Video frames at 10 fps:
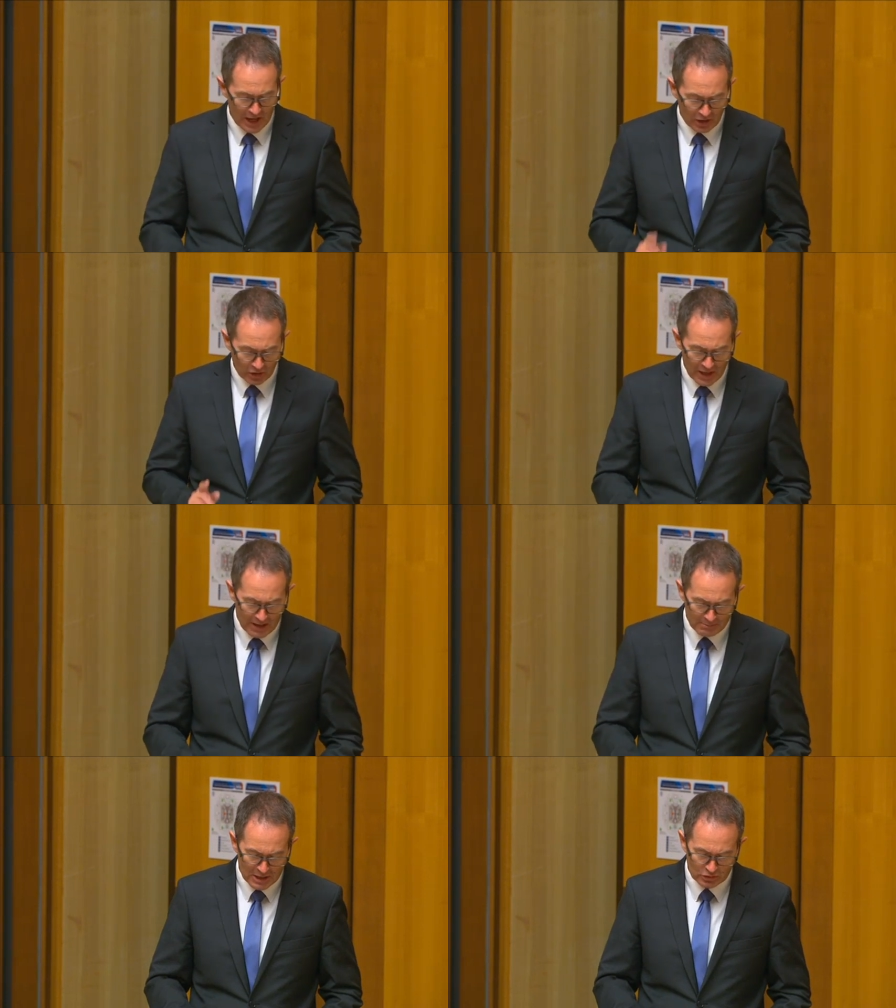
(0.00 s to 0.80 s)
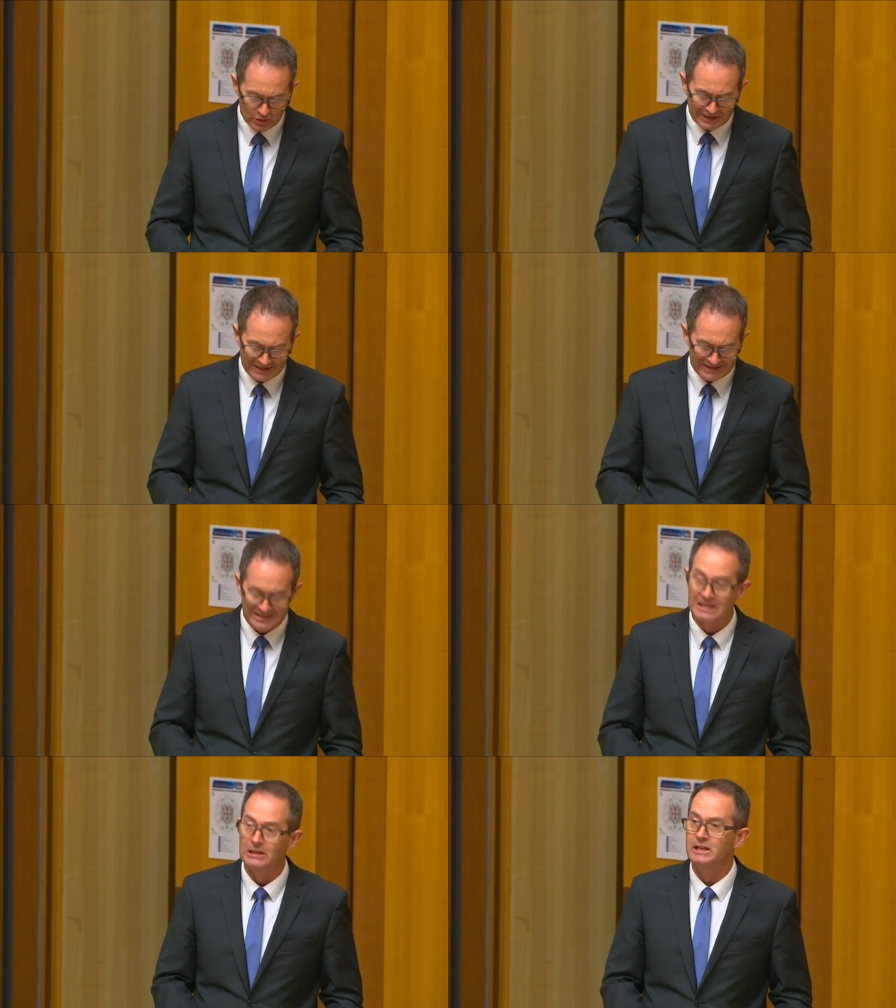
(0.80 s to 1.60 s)
And on that metric, it
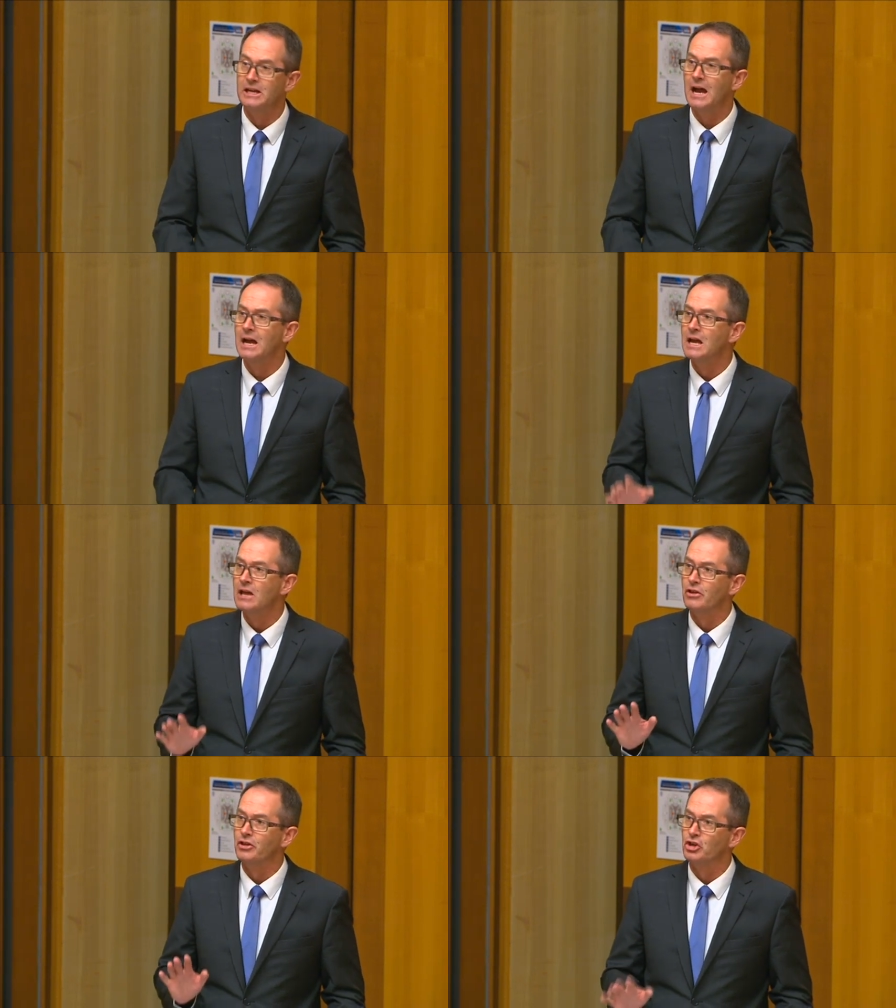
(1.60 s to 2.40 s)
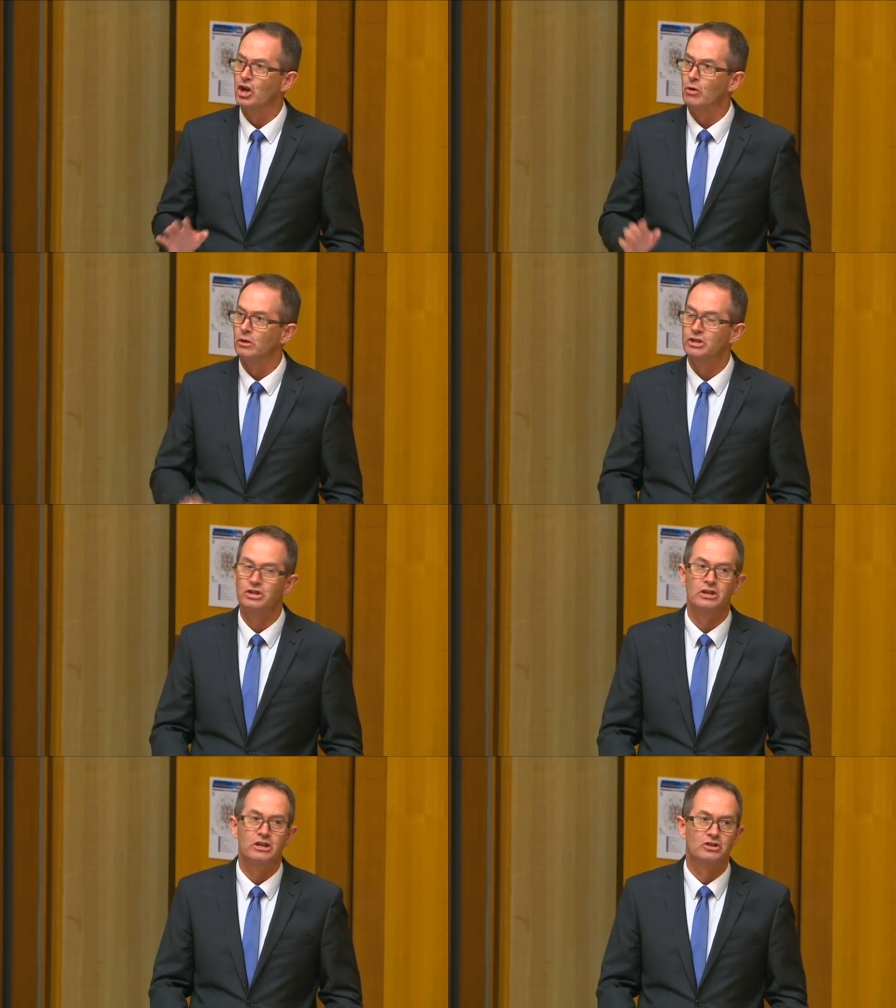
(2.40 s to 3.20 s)
is clear that the
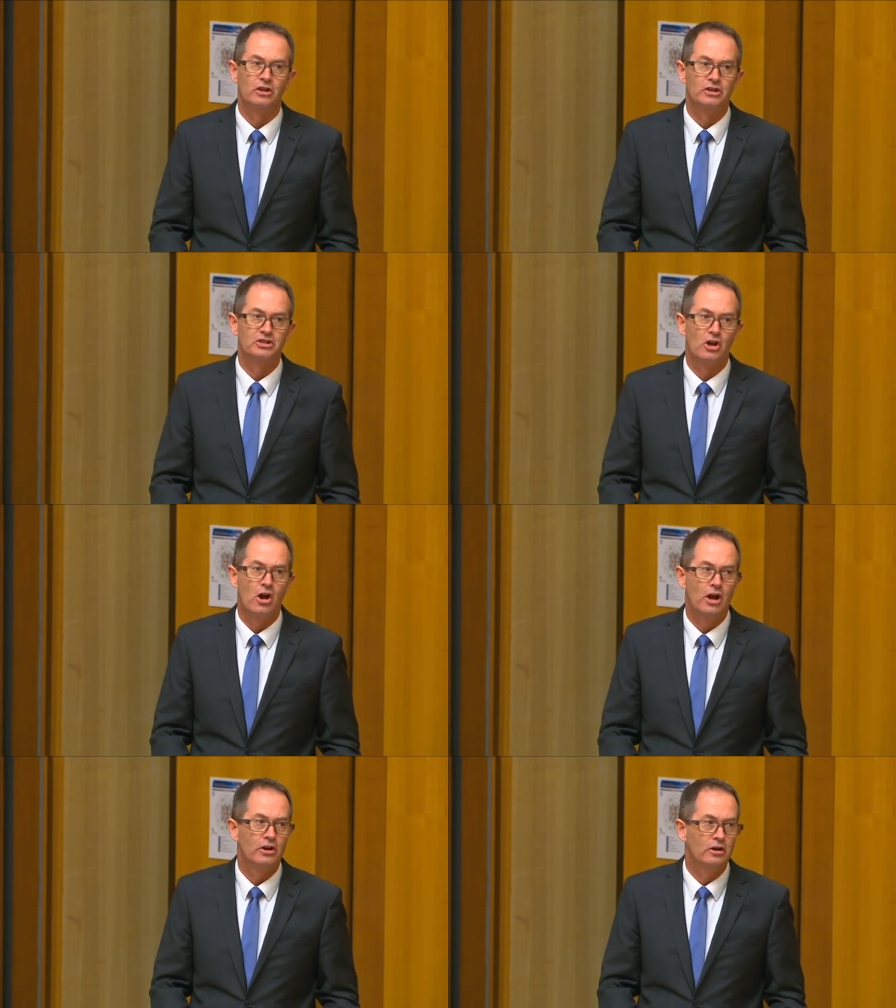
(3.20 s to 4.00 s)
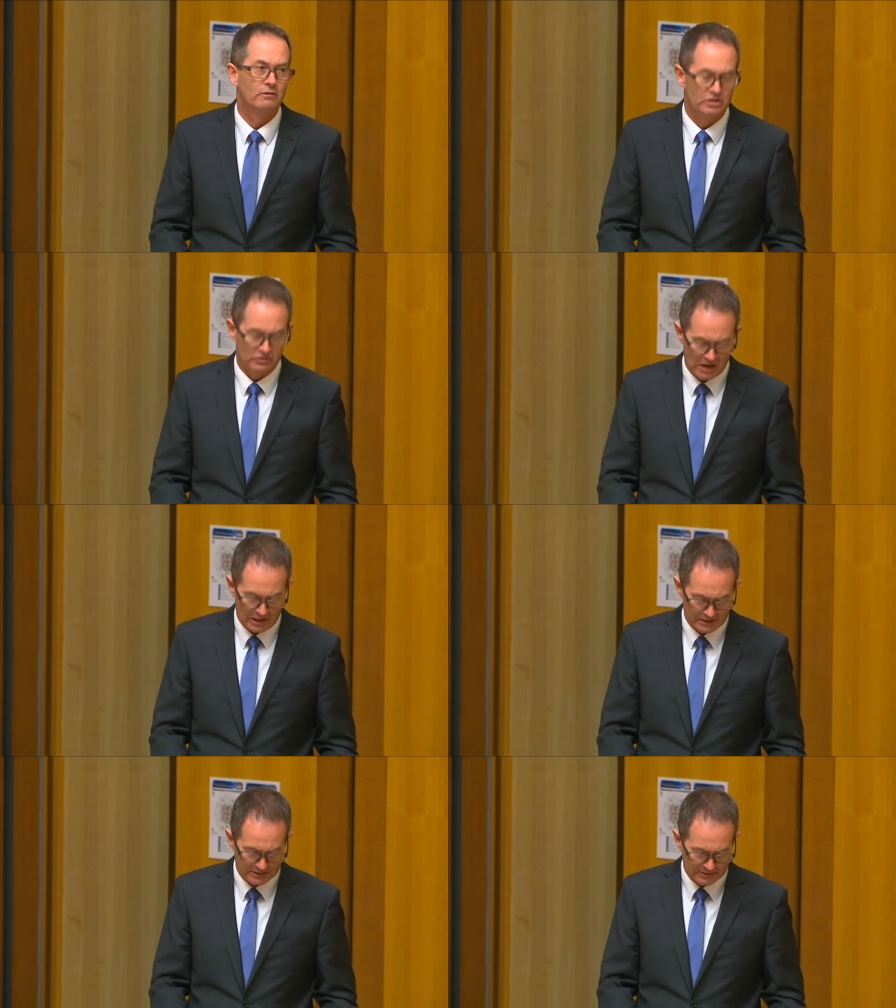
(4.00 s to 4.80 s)
Coalition is on the side of
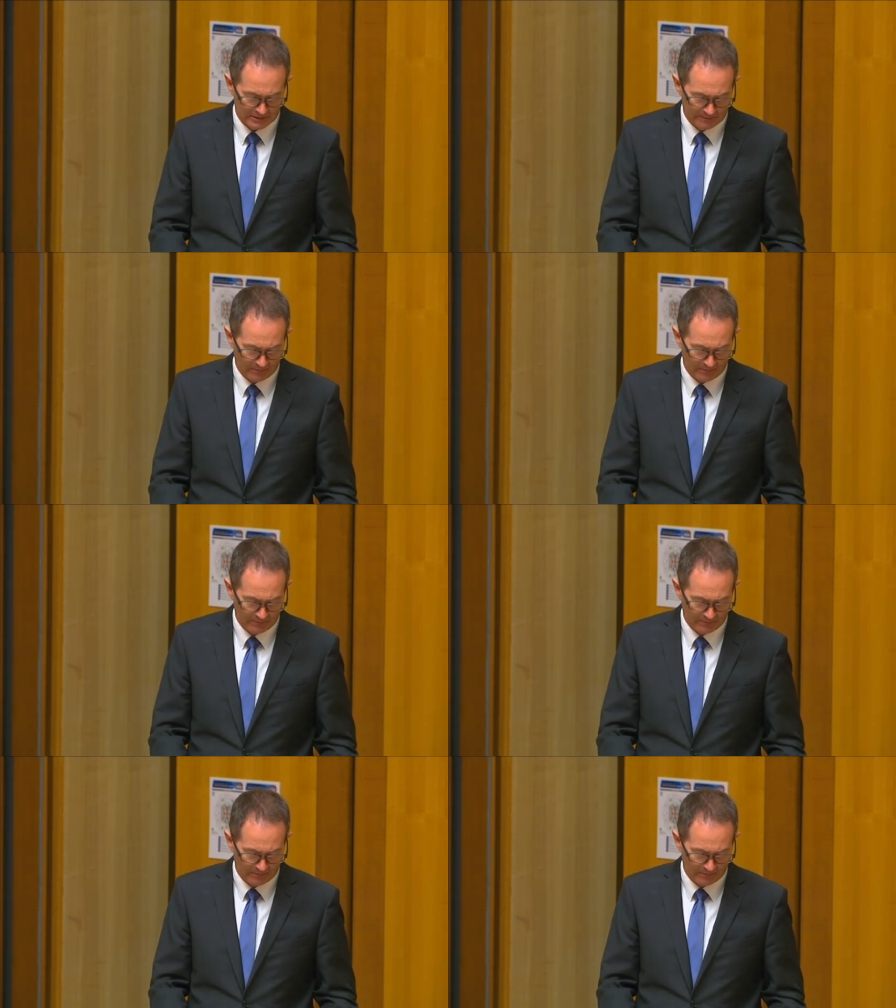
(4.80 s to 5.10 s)
Australians.